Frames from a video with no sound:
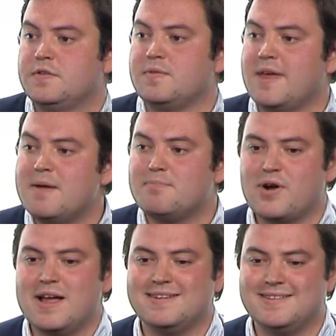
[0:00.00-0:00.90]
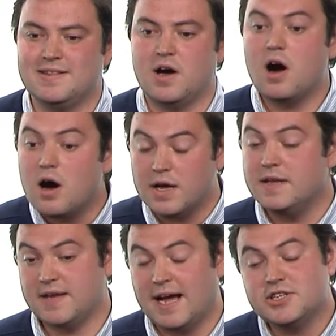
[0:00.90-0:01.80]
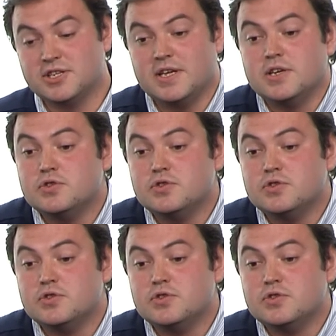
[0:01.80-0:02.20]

So their brand is actually